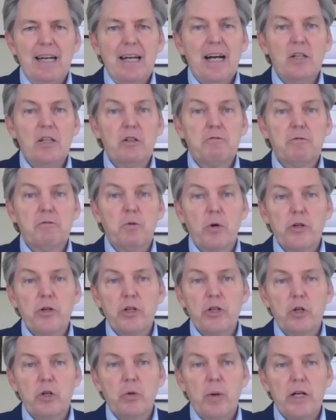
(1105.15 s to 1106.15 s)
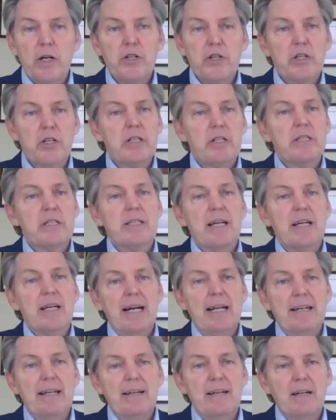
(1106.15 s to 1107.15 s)
I look forward to your questions,
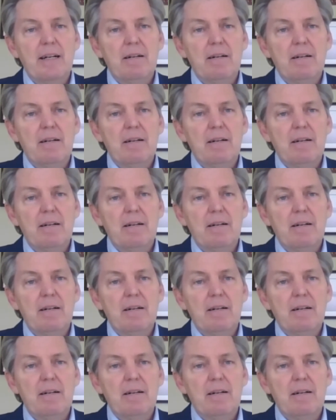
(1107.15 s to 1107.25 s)
and